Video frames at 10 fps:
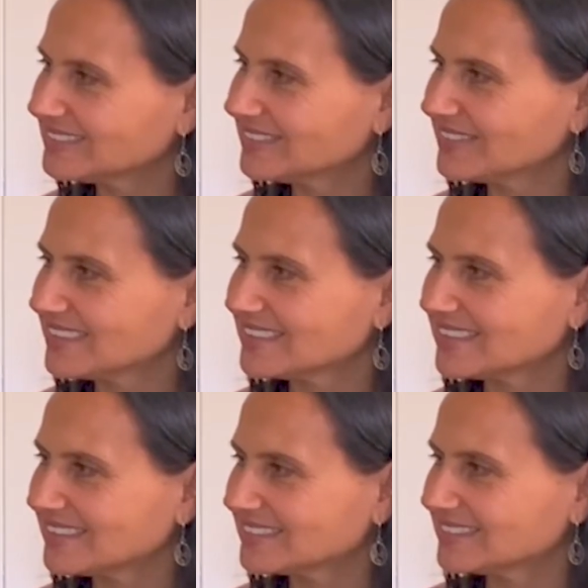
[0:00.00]
and
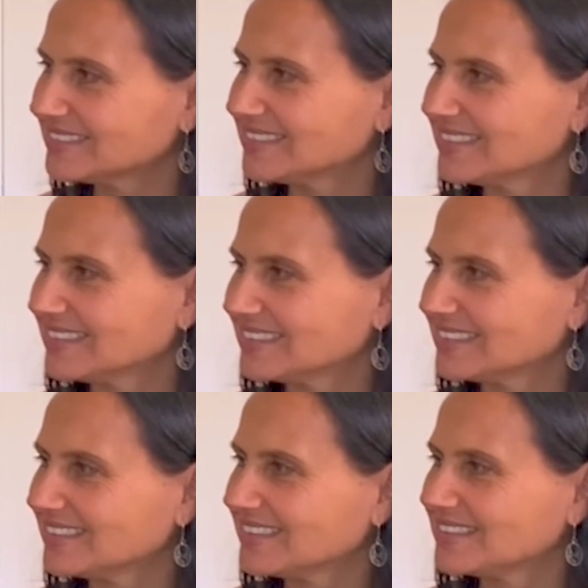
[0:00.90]
recycle
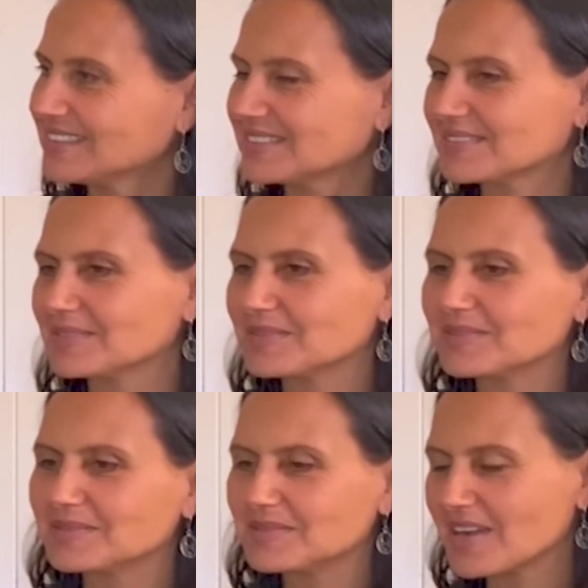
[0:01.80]
and
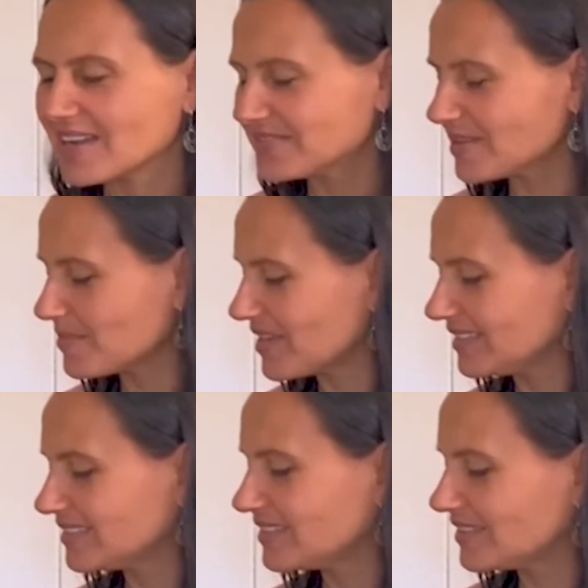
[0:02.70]
right from that,
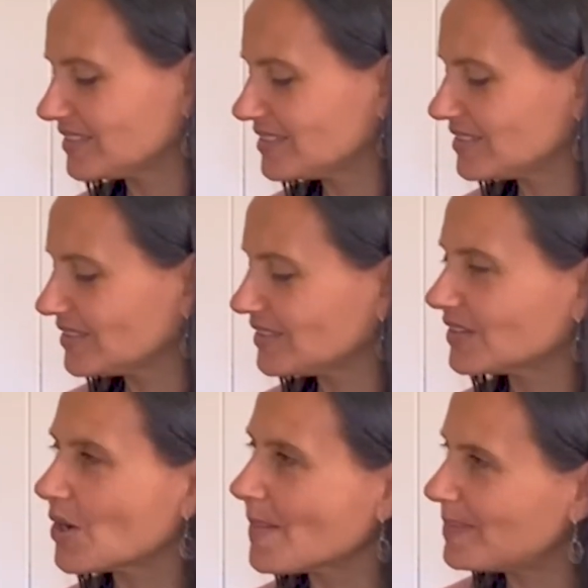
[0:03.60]
the dirt, the
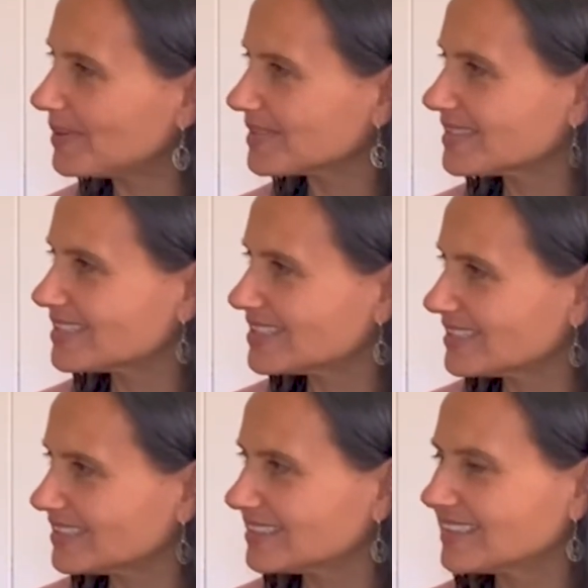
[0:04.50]
compost, the
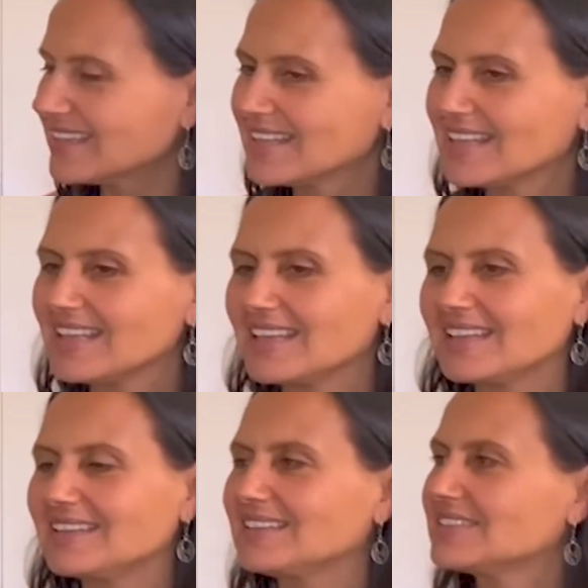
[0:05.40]
dirt,
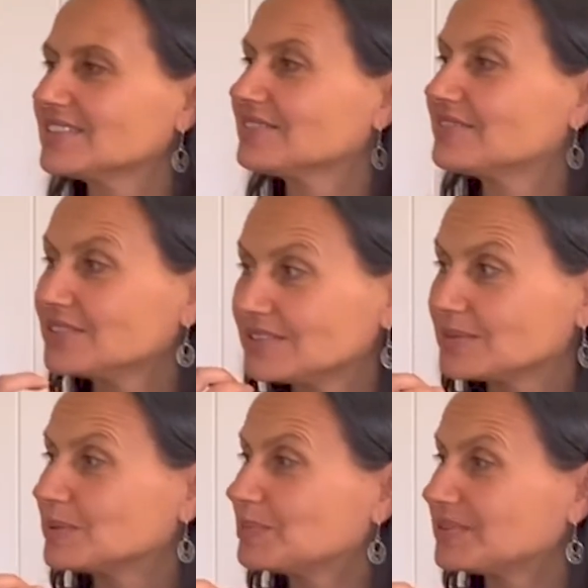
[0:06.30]
and then to the food that
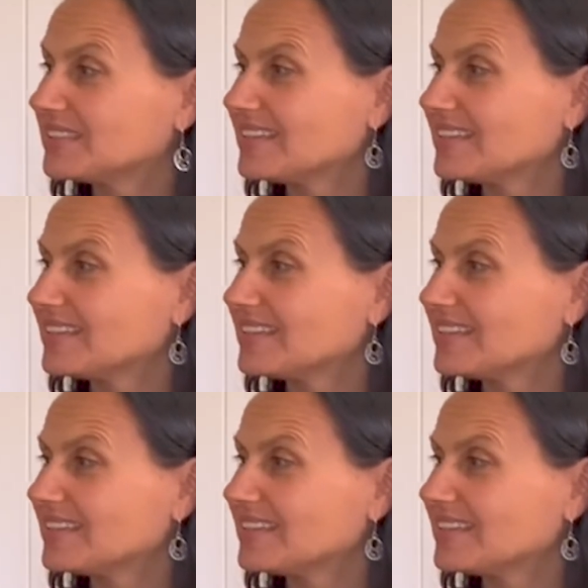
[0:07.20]
we put in